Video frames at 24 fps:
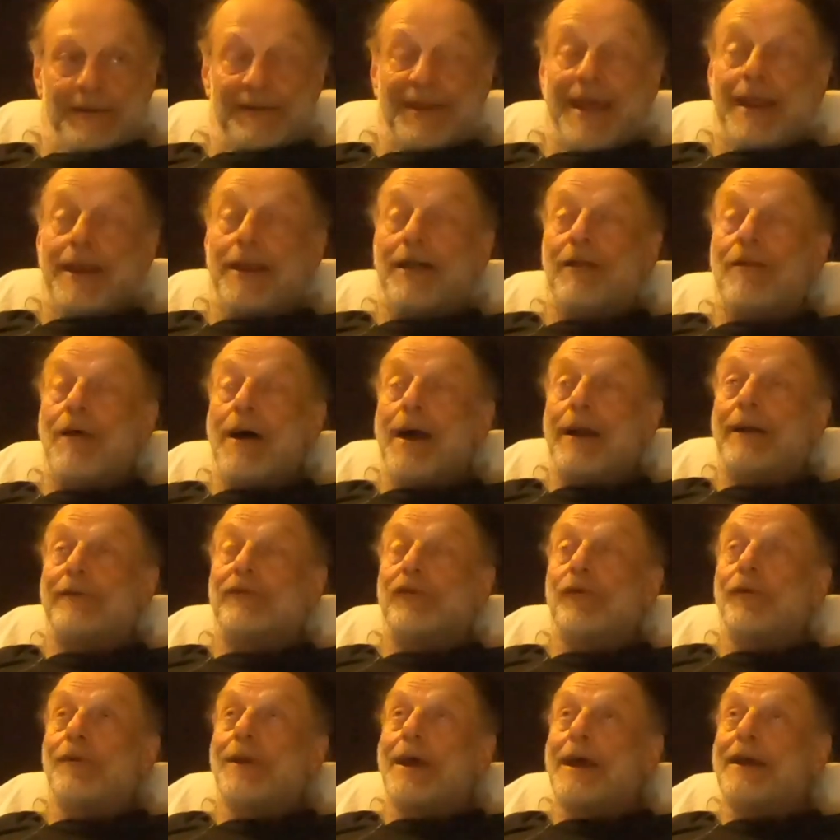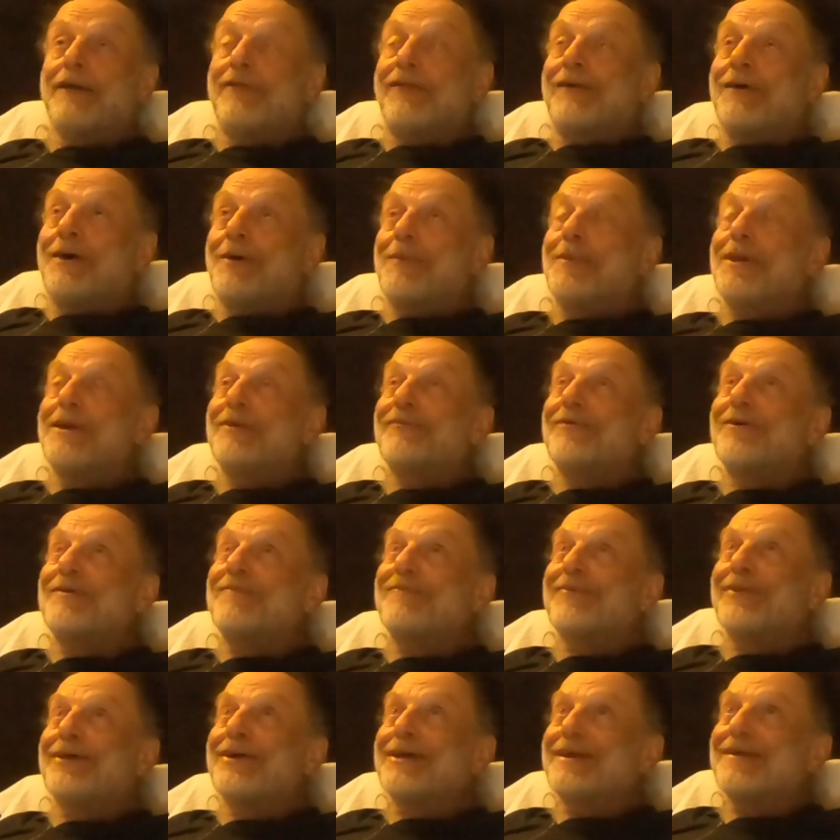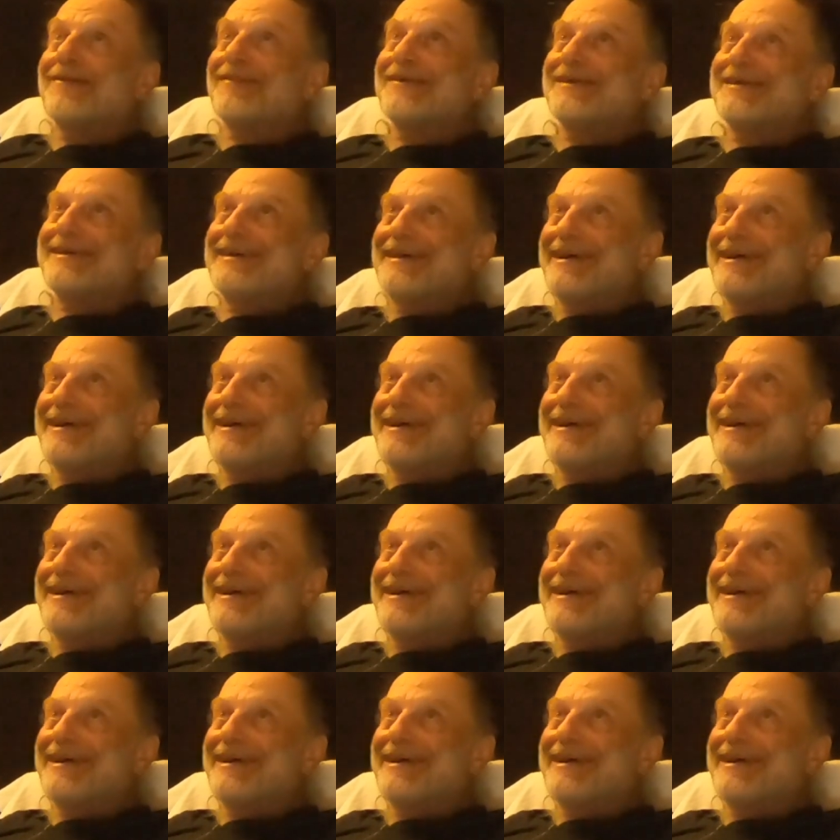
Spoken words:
10 o'clock, 2 guys come in with blazing